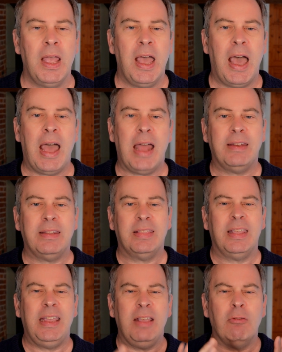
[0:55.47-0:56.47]
And
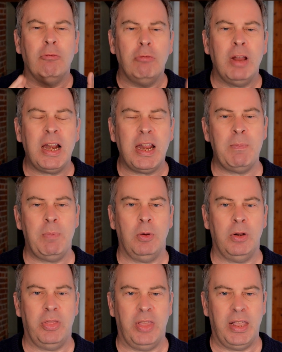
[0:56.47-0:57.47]
the really important
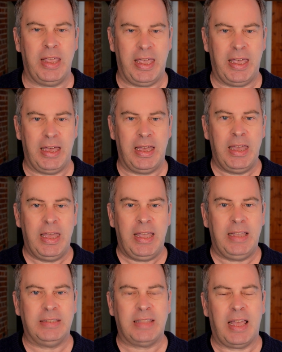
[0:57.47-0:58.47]
thing here
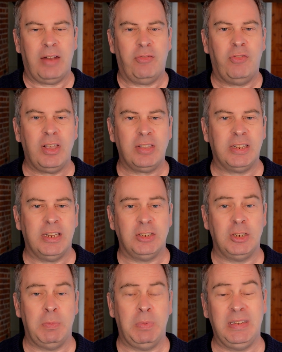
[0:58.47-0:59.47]
is that firstly it
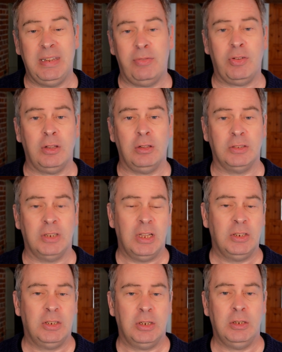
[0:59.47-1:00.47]
should be difficult
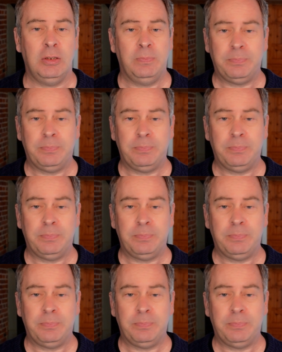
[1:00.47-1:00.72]
to